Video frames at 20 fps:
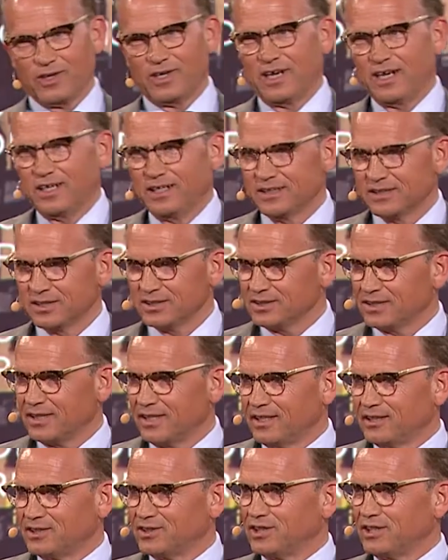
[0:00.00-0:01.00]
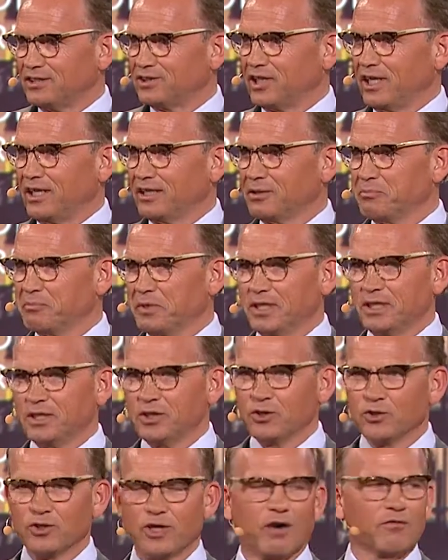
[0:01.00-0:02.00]
Royal Highness, ladies and
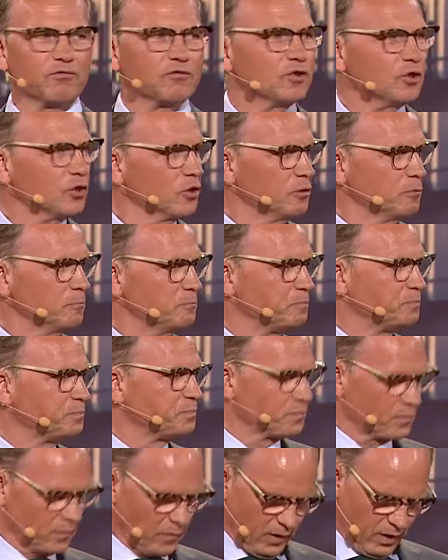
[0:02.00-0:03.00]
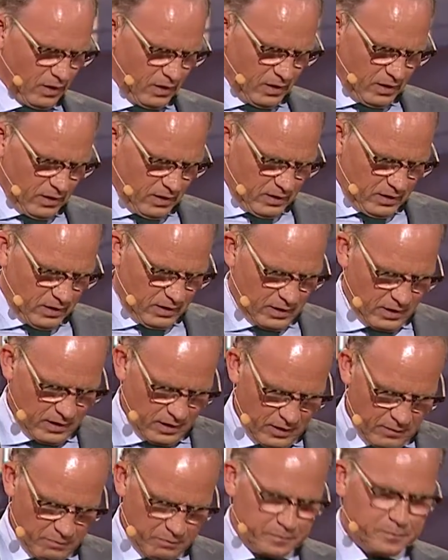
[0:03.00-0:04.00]
gentlemen, good afternoon.
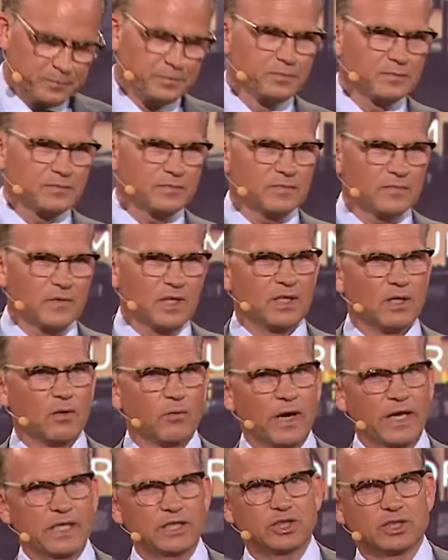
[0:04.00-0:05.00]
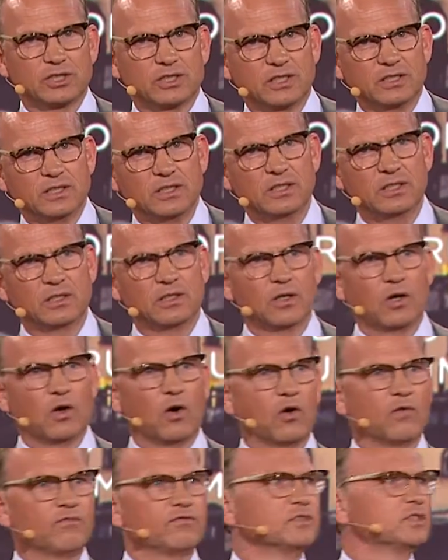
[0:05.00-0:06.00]
Um, innovation
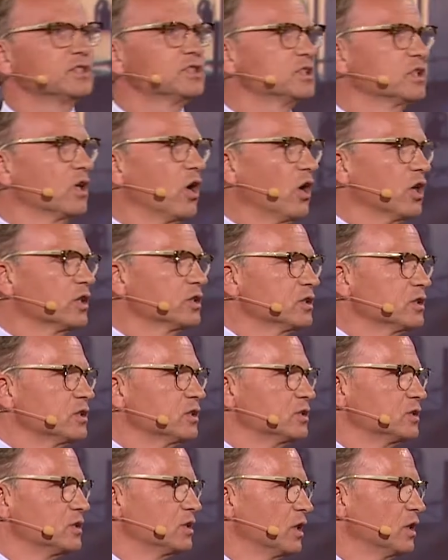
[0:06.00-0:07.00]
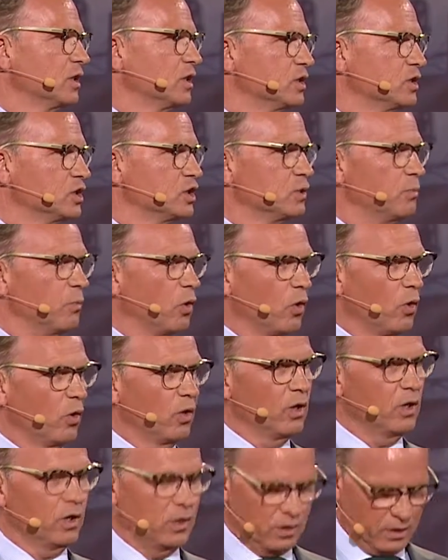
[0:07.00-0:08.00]
often starts
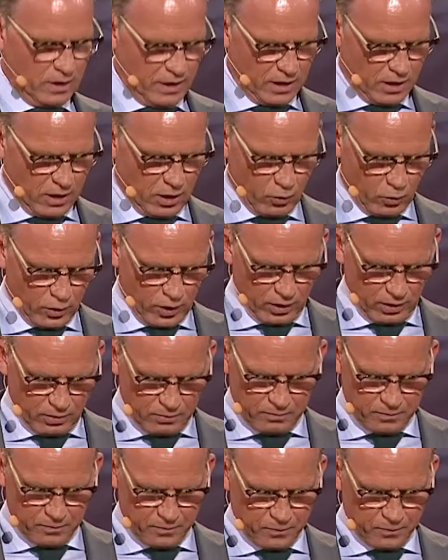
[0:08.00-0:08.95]
small and local.